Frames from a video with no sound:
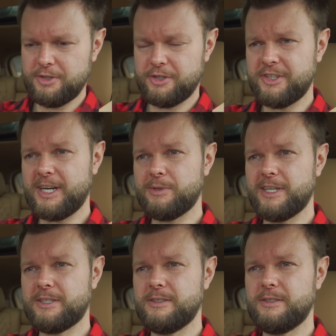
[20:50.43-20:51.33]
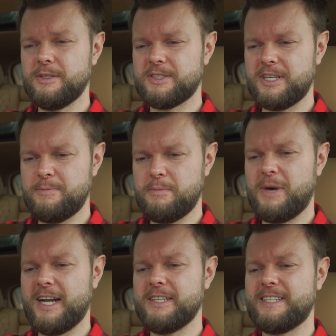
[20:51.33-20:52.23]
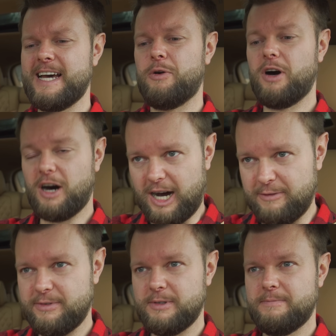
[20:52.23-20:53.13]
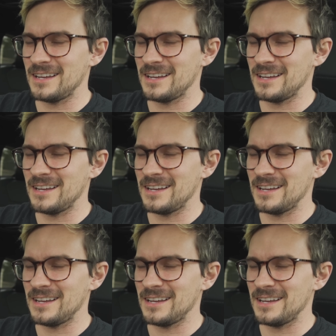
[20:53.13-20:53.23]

Yuri, I would like you to do the same. Mine is now off.